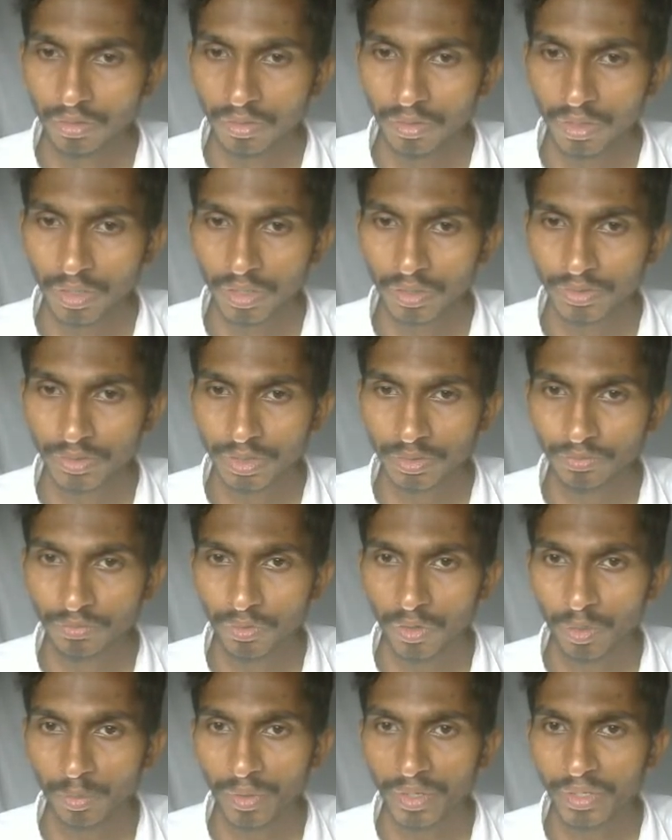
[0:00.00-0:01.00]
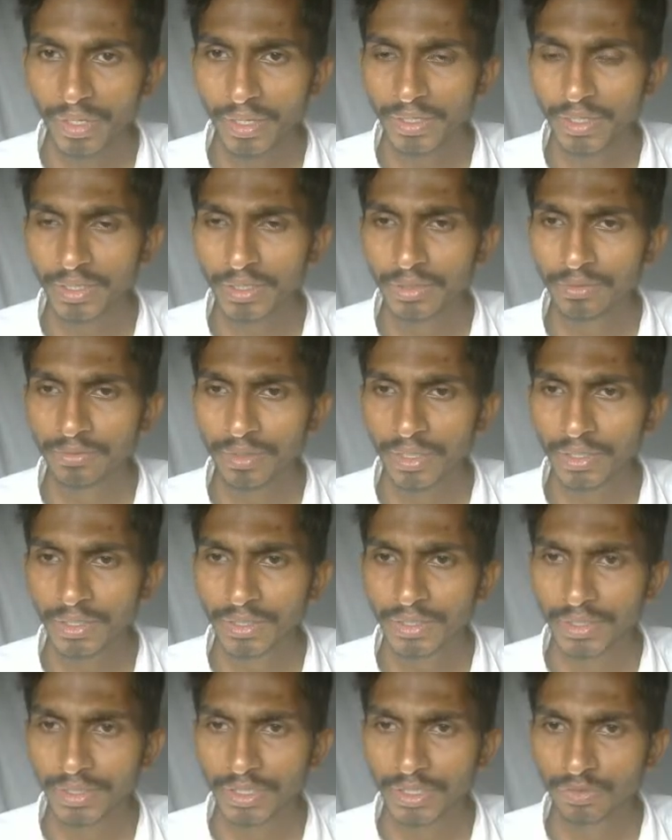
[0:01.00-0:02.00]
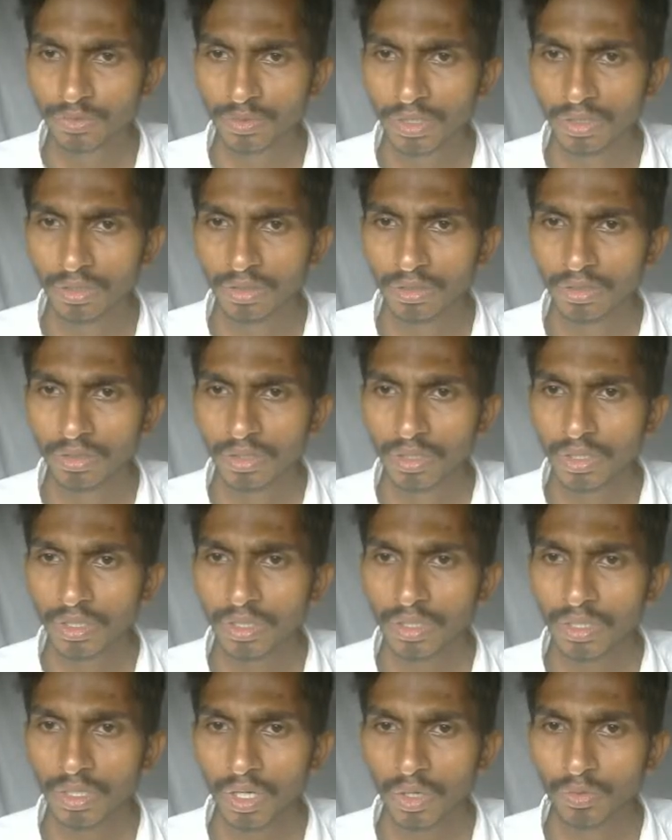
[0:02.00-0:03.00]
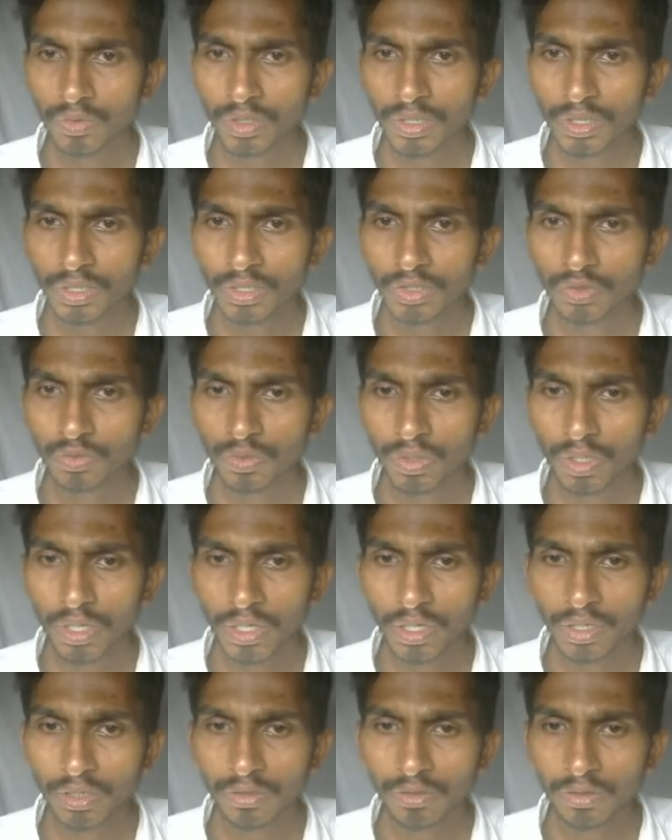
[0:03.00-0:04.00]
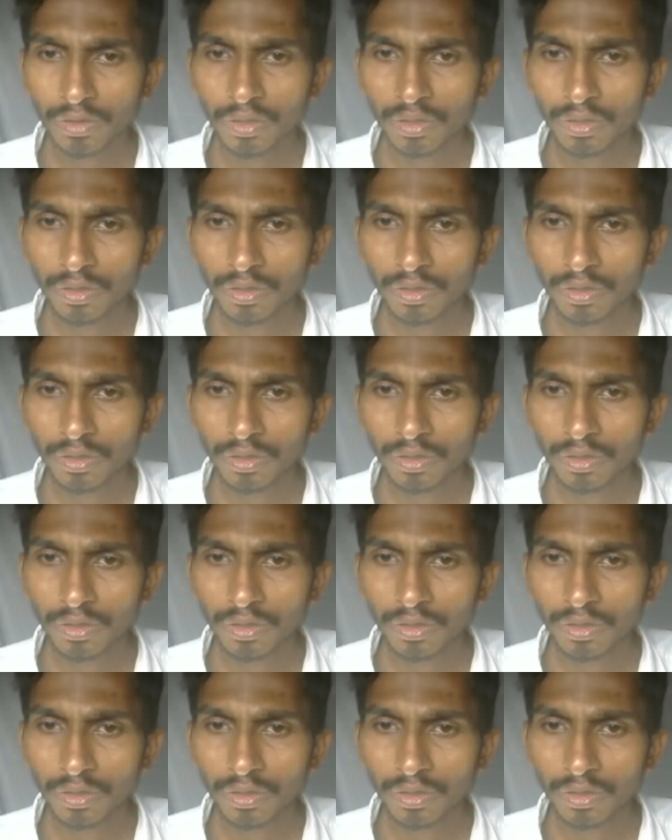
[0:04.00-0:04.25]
And some format I can define here as well, Cloudinary URL and all.